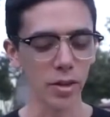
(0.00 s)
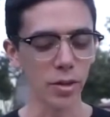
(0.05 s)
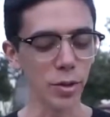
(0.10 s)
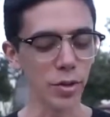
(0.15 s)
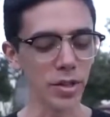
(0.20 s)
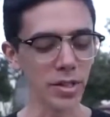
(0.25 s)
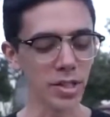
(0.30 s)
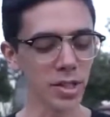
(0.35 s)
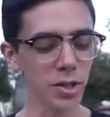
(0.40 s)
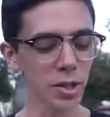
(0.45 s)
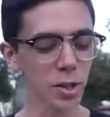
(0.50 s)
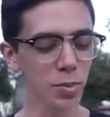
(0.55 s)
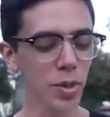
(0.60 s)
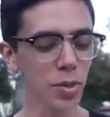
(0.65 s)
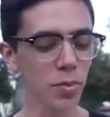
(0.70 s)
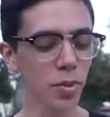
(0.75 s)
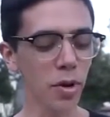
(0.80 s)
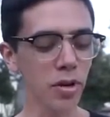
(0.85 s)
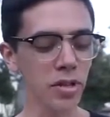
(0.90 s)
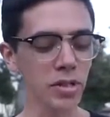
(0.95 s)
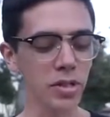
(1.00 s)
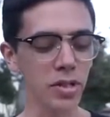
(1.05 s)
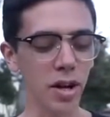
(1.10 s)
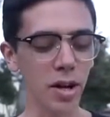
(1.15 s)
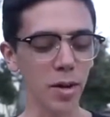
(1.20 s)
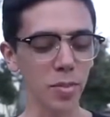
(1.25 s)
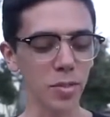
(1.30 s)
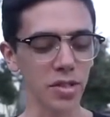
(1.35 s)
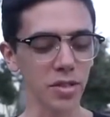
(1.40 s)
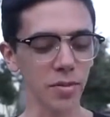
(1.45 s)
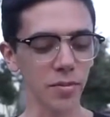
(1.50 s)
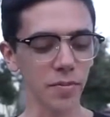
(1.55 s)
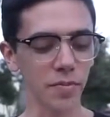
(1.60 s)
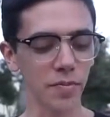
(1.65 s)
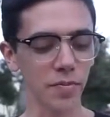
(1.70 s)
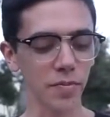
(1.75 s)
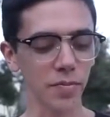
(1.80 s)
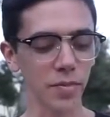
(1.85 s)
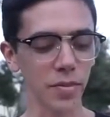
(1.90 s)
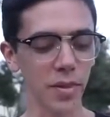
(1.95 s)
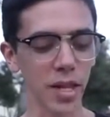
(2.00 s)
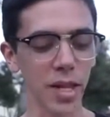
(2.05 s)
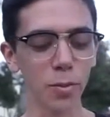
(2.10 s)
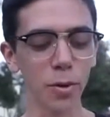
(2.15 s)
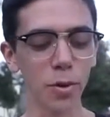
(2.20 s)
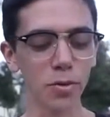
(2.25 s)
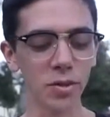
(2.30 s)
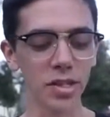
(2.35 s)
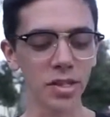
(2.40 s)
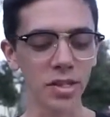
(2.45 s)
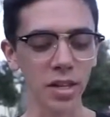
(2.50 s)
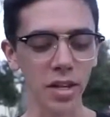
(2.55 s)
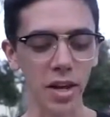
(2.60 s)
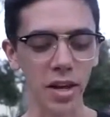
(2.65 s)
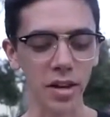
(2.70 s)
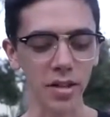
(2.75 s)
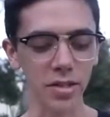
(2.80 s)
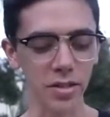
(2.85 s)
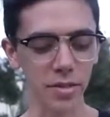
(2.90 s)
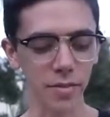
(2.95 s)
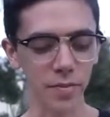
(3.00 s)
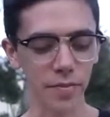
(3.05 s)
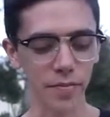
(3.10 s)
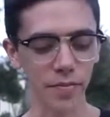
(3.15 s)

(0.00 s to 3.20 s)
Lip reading: You can still spin Pokestops, and it won't disconnect.